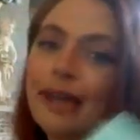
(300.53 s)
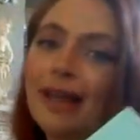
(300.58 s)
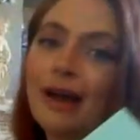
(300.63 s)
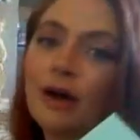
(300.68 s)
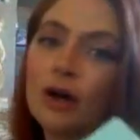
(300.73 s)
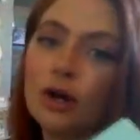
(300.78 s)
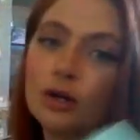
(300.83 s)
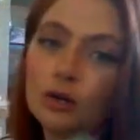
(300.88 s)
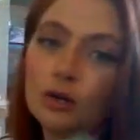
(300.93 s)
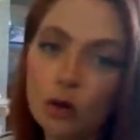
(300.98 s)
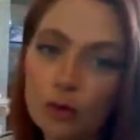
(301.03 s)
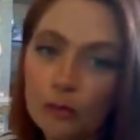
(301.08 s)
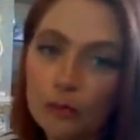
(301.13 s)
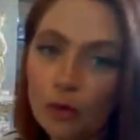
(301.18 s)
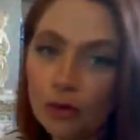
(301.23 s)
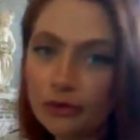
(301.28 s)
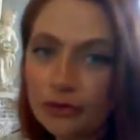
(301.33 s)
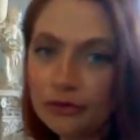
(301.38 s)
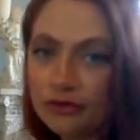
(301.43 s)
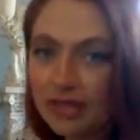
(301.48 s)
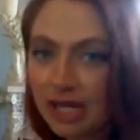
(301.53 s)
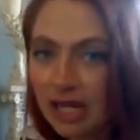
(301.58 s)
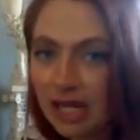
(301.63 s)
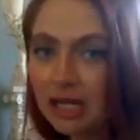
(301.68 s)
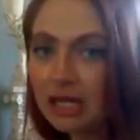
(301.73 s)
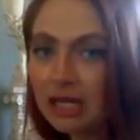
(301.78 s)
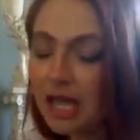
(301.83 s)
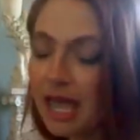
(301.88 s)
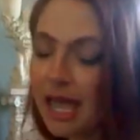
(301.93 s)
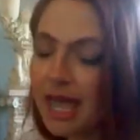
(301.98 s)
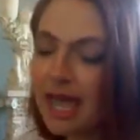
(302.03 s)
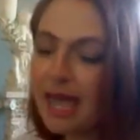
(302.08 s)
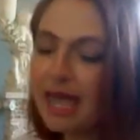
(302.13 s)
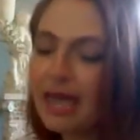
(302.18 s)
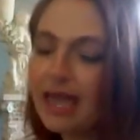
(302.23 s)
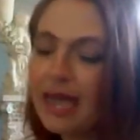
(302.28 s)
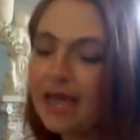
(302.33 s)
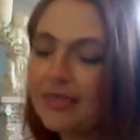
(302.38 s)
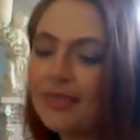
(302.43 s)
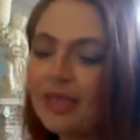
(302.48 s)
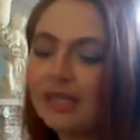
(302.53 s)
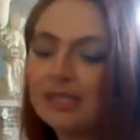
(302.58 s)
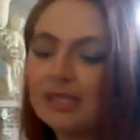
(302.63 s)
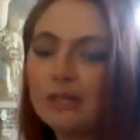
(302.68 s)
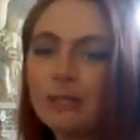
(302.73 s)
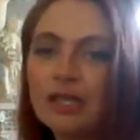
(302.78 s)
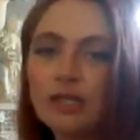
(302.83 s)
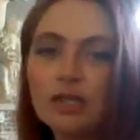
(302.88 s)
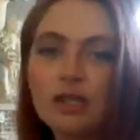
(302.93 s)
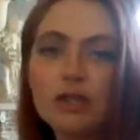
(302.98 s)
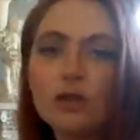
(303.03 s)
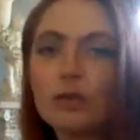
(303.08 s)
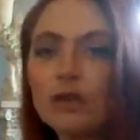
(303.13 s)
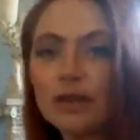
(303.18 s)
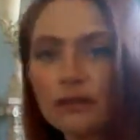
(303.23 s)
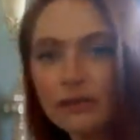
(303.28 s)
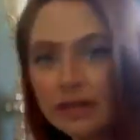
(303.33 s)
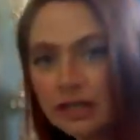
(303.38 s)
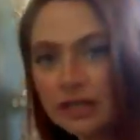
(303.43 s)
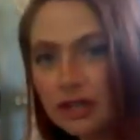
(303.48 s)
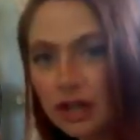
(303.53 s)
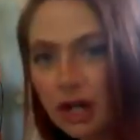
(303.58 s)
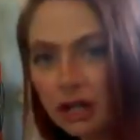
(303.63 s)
our normal routine, and that's meant to enrich our